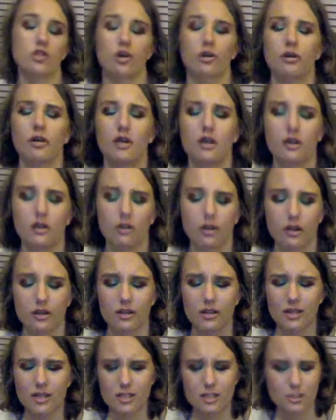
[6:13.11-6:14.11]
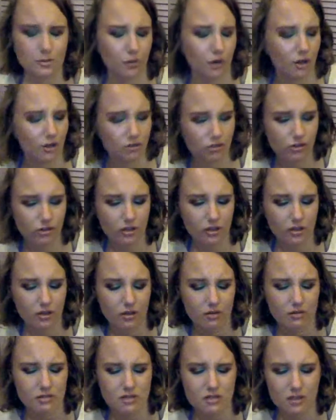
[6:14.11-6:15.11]
it, or I think he swatched it, and
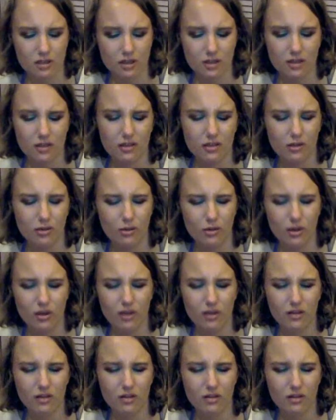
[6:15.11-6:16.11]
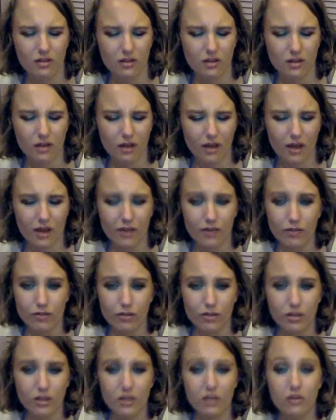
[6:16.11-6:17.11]
I was like, you know what? I
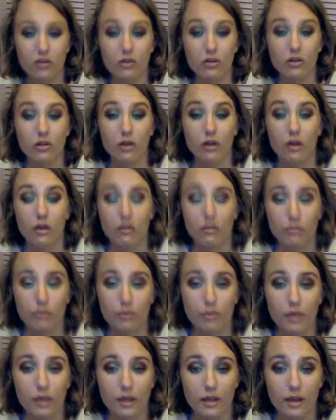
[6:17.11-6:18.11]
freaking love red